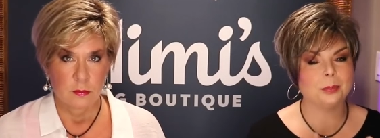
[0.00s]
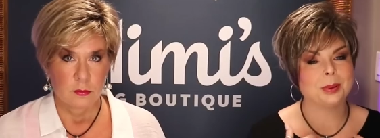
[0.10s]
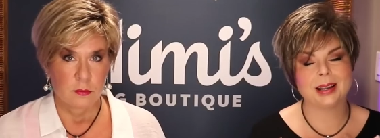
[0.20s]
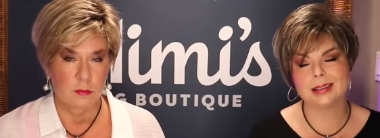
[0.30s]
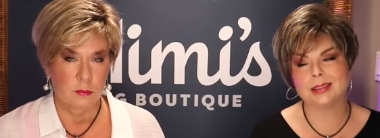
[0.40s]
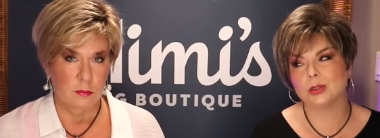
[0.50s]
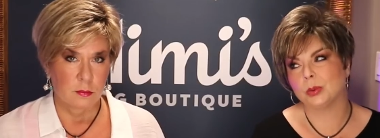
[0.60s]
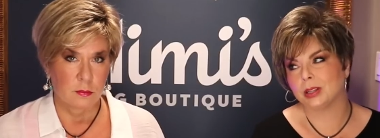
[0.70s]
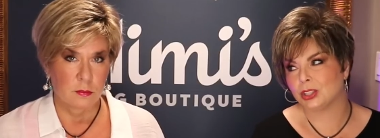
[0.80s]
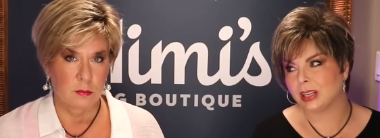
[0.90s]
Speaker 1: But I still wear
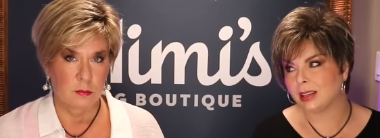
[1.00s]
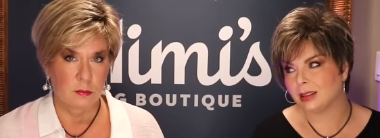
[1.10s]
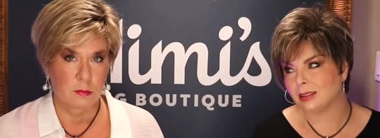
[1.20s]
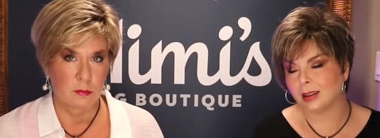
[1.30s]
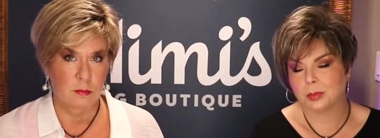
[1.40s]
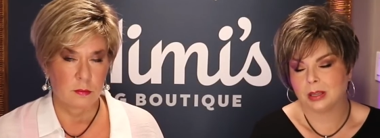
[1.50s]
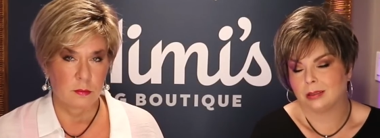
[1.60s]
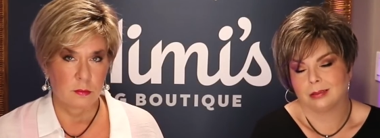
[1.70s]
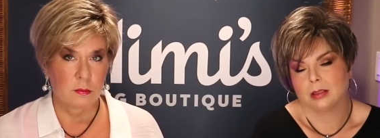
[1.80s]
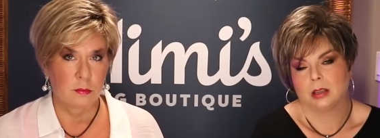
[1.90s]
Jet. I mean,
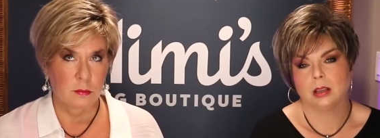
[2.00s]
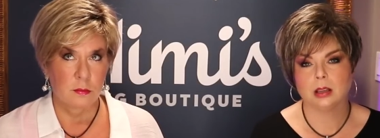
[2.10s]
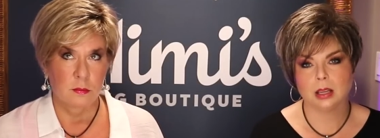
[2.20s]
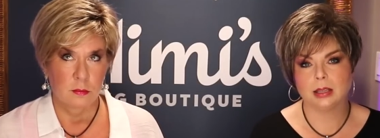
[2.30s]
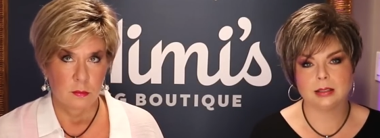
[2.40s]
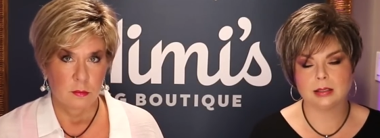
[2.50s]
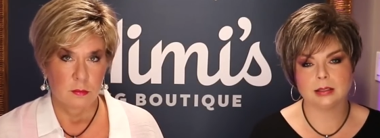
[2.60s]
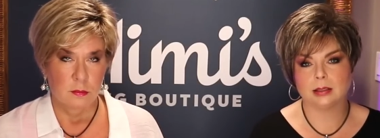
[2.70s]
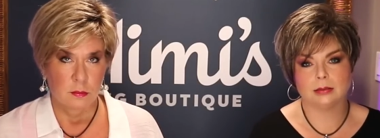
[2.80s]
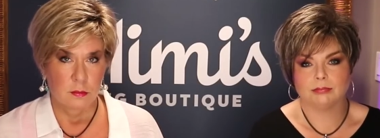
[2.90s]
it's
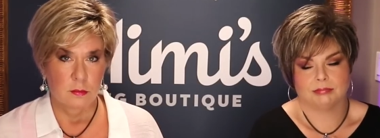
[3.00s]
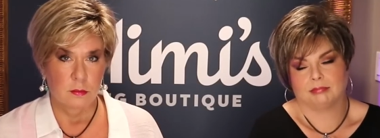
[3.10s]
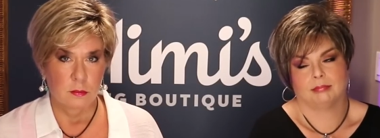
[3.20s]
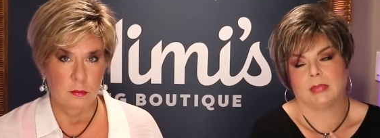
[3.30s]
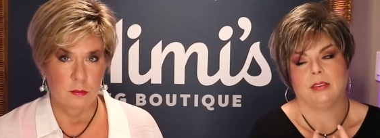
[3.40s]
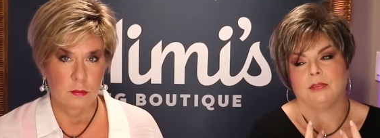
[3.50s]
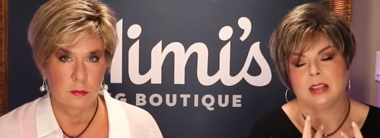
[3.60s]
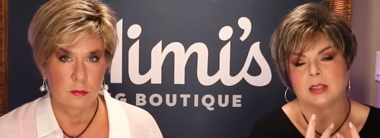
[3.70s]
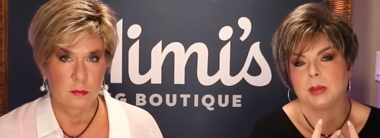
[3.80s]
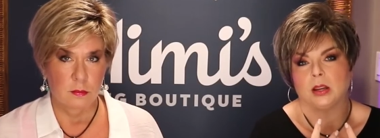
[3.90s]
it fits
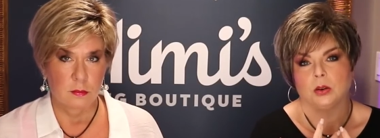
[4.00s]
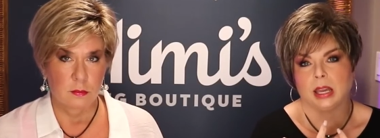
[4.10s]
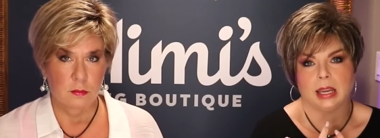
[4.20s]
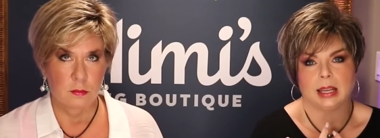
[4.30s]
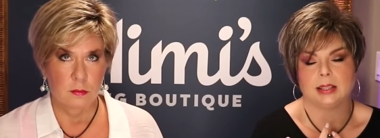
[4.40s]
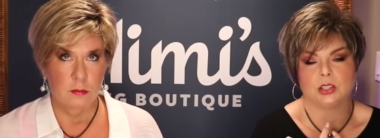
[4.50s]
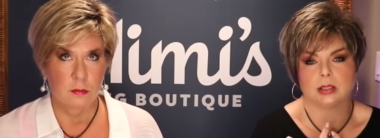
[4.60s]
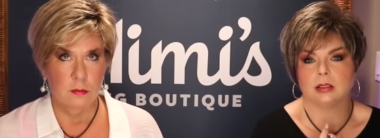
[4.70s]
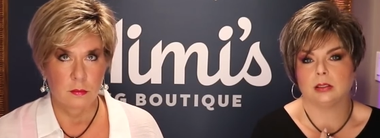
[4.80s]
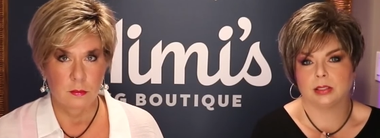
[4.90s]
me okay. It's just a little
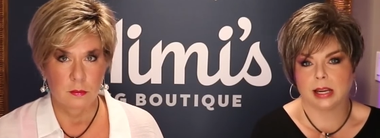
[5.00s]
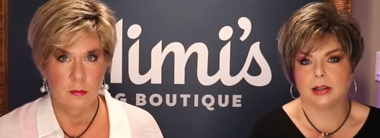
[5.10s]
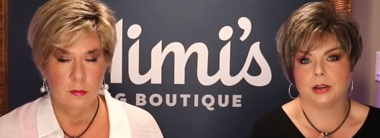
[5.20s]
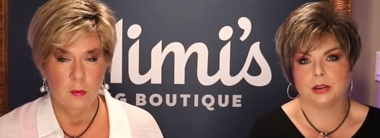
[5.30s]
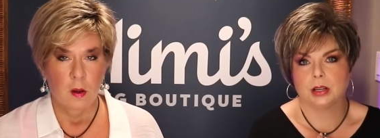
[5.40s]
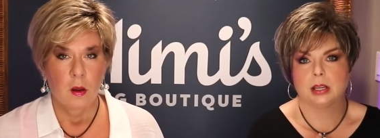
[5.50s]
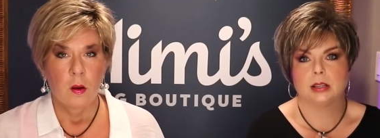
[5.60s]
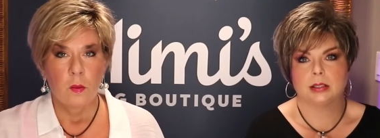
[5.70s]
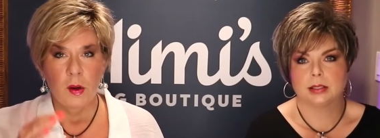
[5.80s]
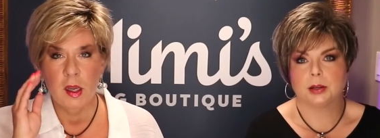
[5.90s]
tighter.
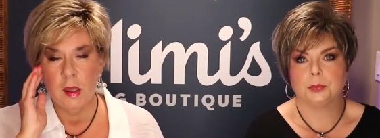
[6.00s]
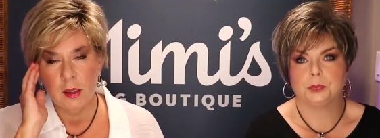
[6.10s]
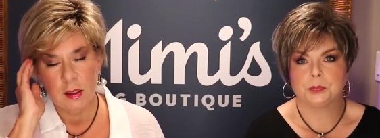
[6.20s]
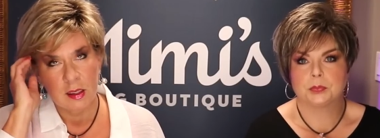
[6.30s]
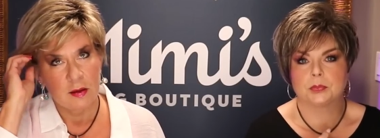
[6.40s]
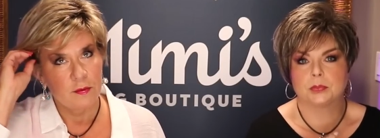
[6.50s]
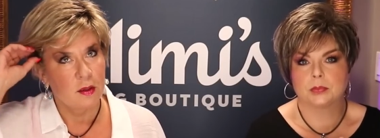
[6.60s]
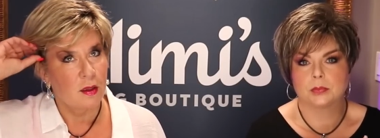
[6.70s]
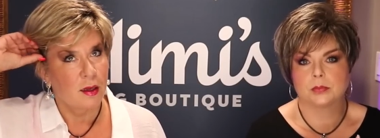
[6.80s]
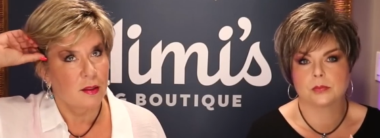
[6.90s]
Speaker 2: Well, so. and even like
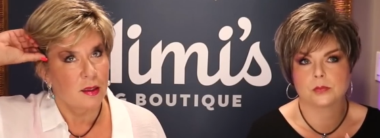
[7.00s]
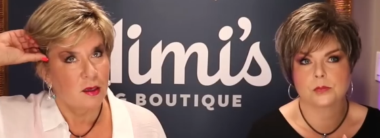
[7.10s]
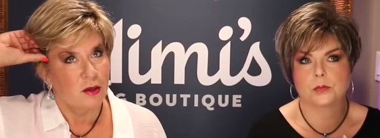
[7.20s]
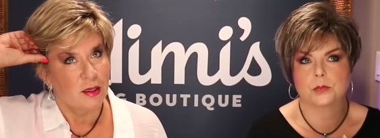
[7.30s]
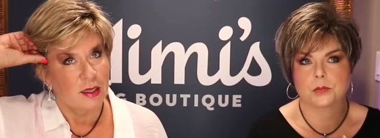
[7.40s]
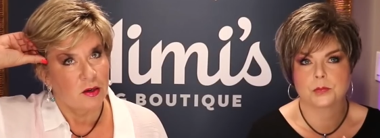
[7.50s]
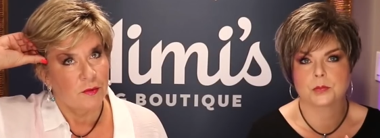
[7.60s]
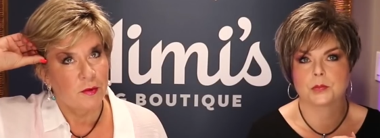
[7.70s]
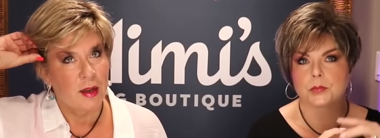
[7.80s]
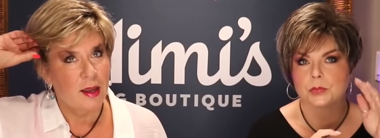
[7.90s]
the ear to ear for
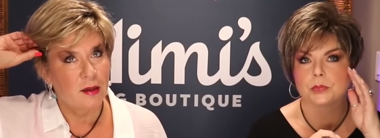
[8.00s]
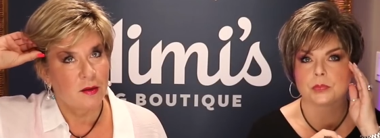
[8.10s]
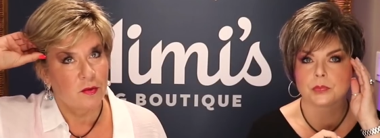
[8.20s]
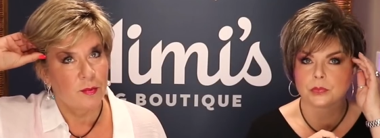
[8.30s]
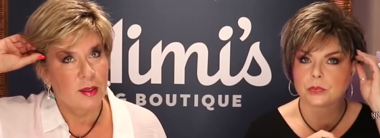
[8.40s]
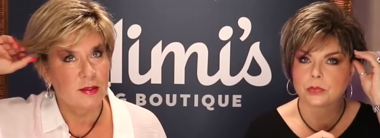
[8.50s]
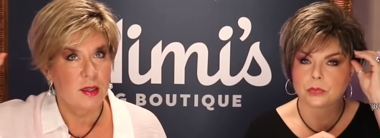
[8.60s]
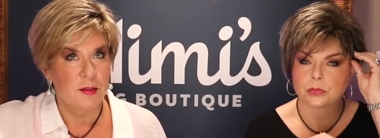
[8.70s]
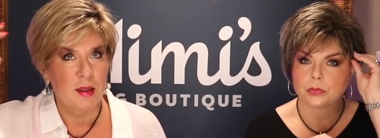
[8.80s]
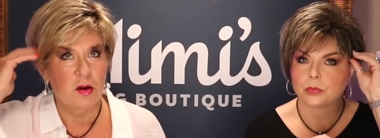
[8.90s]
Natalie for me is not that
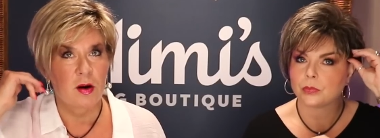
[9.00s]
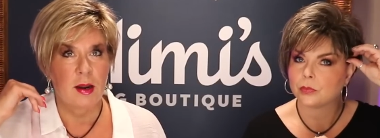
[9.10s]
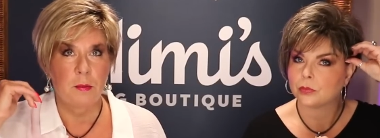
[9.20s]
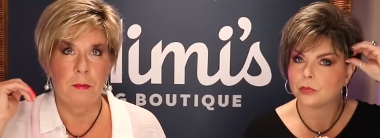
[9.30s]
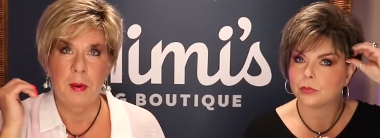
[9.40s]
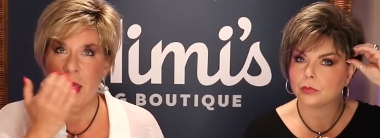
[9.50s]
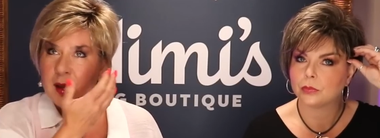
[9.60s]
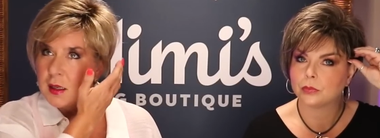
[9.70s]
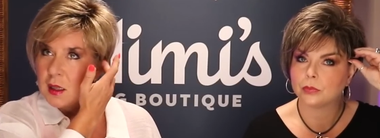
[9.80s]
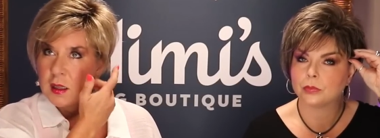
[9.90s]
great, but
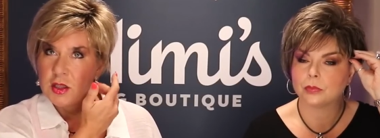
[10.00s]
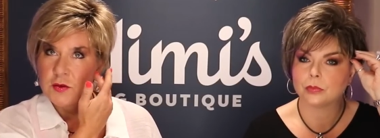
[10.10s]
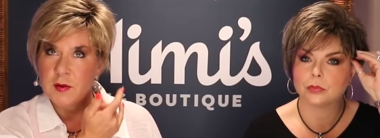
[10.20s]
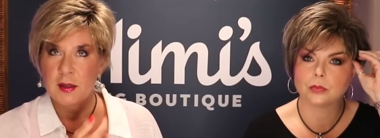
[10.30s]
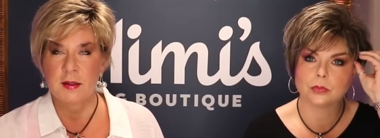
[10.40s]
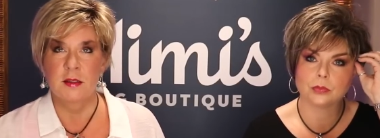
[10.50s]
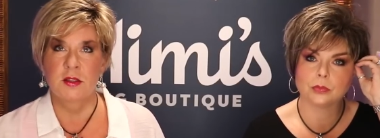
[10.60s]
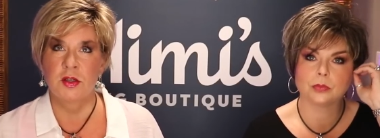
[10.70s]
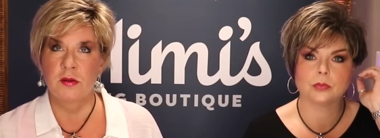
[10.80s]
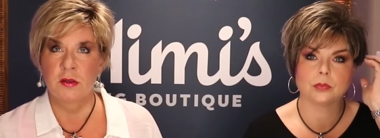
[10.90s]
you've got these cute
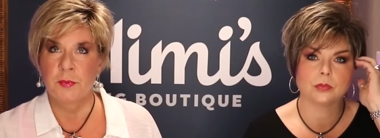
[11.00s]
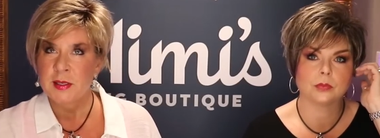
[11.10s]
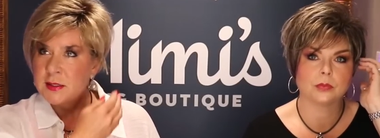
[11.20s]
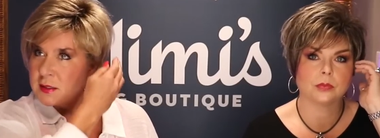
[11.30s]
little pieces